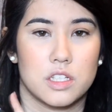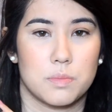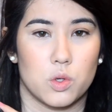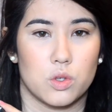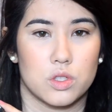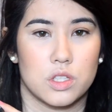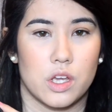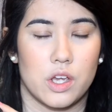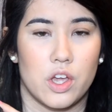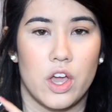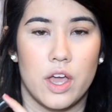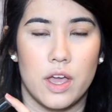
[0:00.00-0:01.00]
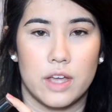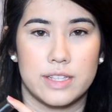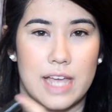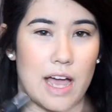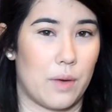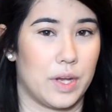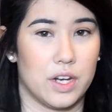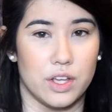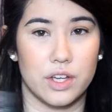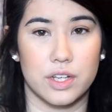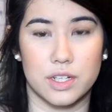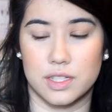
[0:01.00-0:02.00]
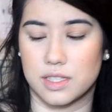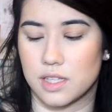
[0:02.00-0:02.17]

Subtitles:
but also to how it looks.